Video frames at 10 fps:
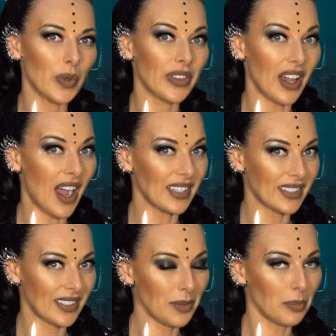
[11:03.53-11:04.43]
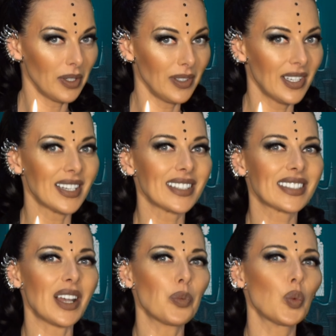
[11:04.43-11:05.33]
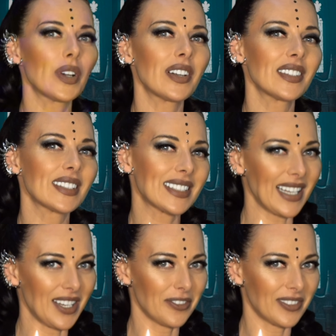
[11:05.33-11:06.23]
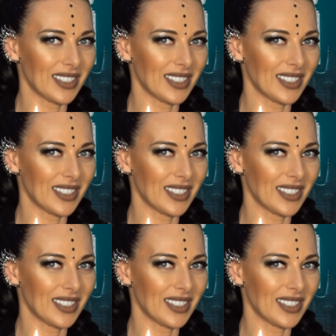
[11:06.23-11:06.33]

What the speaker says: with eye symbol somewhere safe.